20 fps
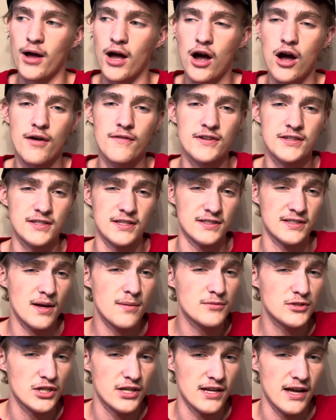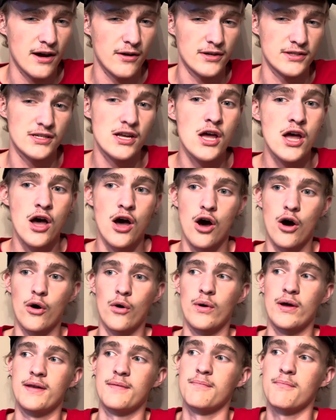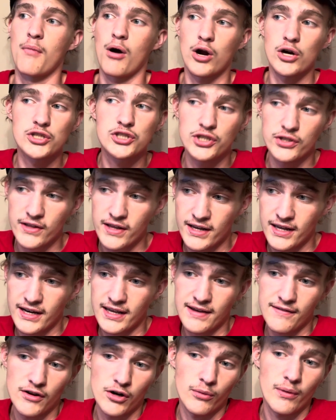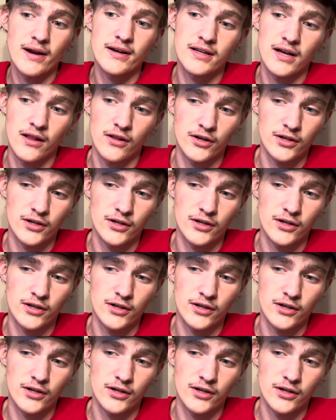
obvious assumption now is, oh, in March are they gonna give it a red color?